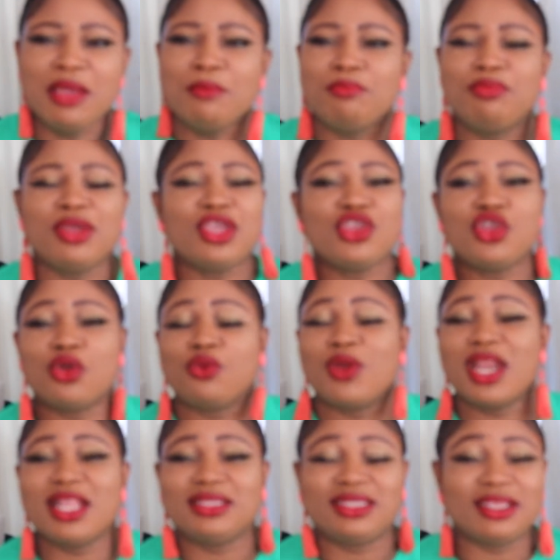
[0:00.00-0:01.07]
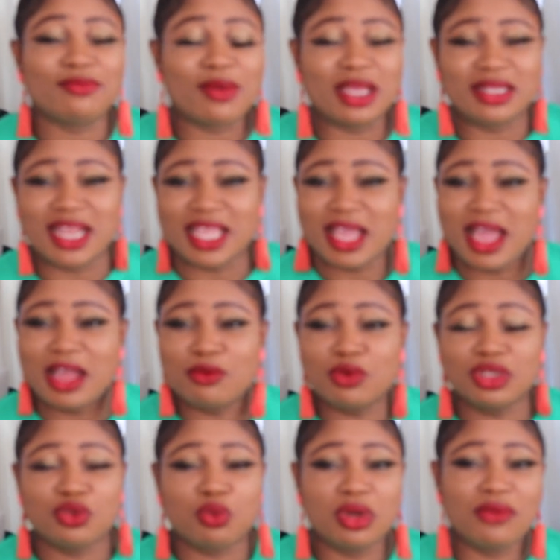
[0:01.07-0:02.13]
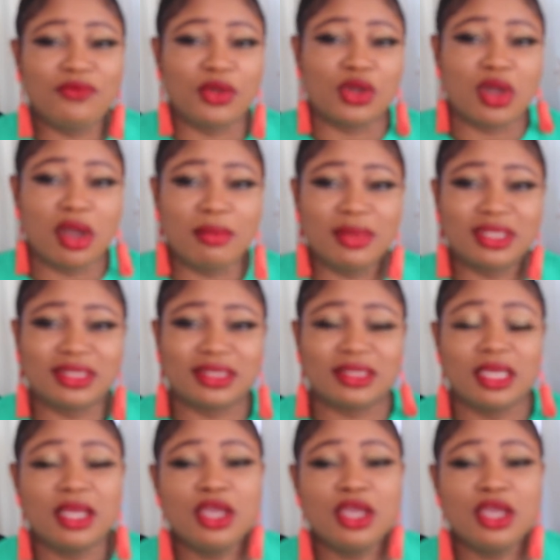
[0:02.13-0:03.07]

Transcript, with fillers: Bring your relative. And like I wrote in one of your comments,